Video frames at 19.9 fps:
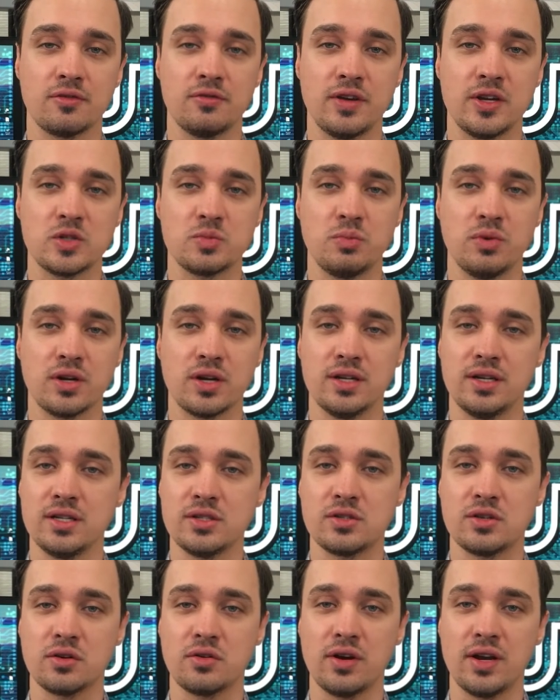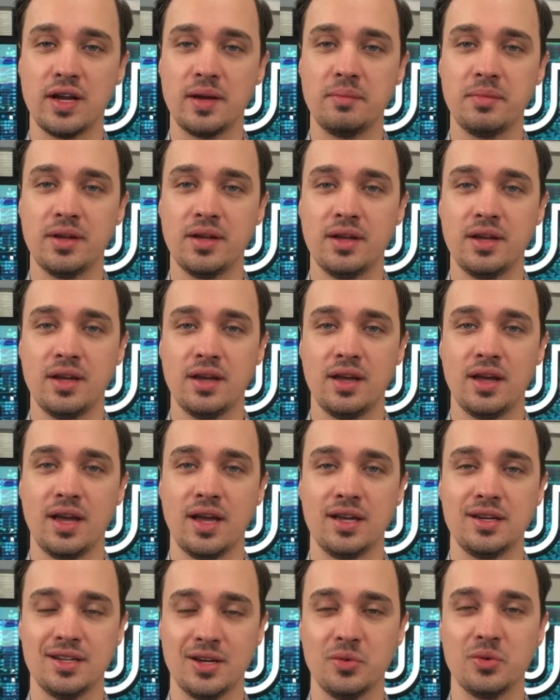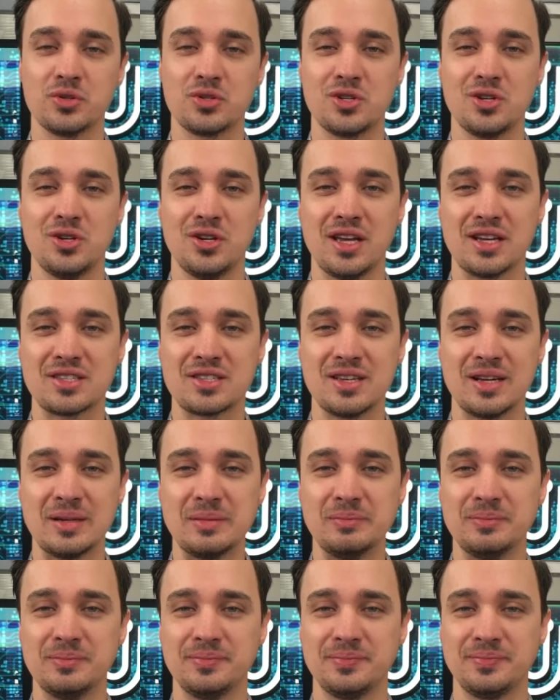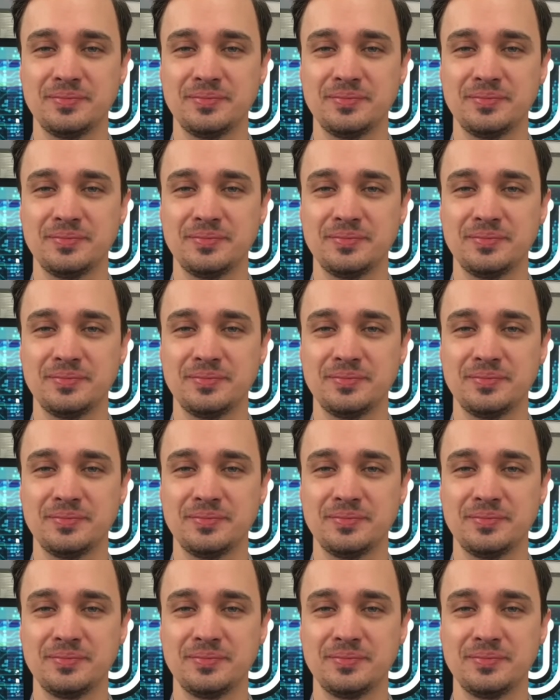Facebook, and Instagram. And we'll see you next time.